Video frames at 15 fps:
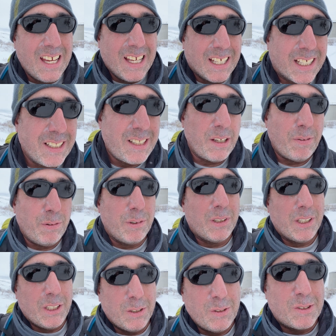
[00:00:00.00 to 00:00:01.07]
Could
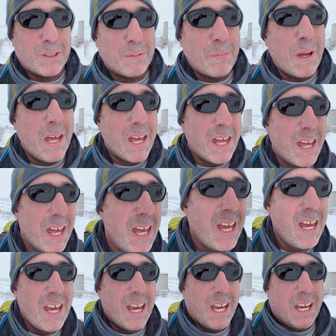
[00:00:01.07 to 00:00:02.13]
definitely use them.
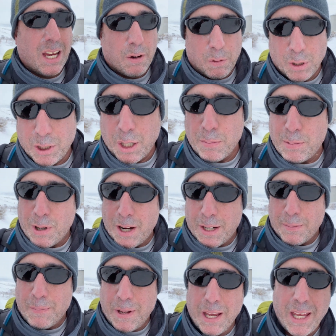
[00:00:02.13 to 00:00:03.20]
I wish I brought
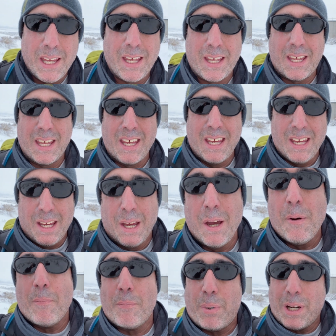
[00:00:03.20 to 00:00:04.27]
them,
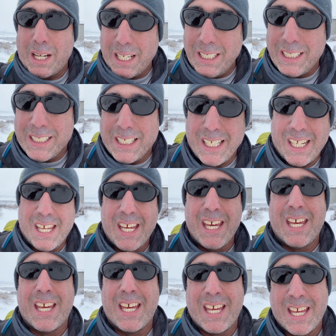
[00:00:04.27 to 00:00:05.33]
but I didn't.
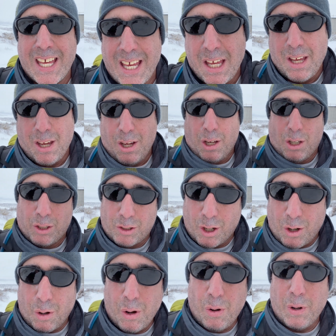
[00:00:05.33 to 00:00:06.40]

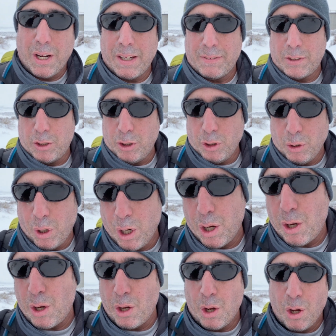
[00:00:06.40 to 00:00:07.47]
So we have to do
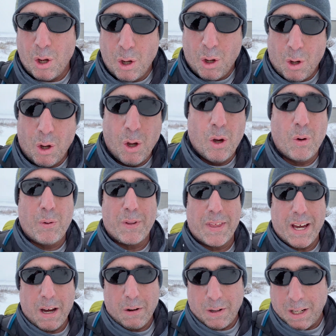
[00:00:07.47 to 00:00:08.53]

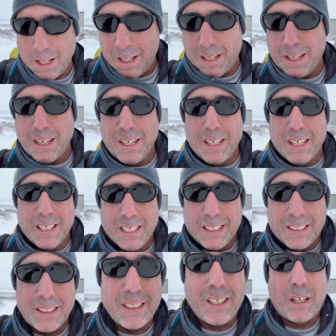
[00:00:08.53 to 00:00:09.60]
without,
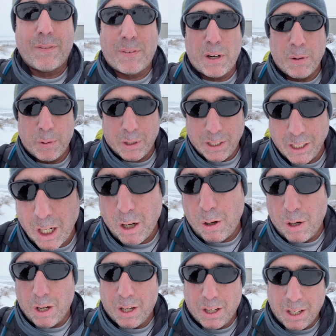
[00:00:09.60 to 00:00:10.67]
see how far we can go.
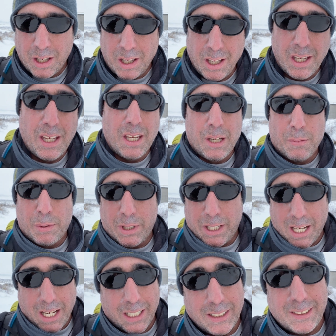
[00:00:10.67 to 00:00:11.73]
But
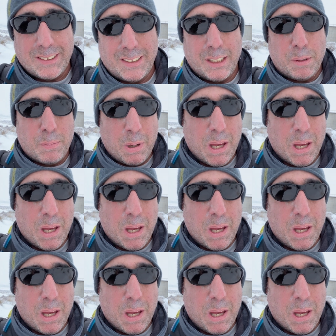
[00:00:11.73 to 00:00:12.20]
yeah, it's deep.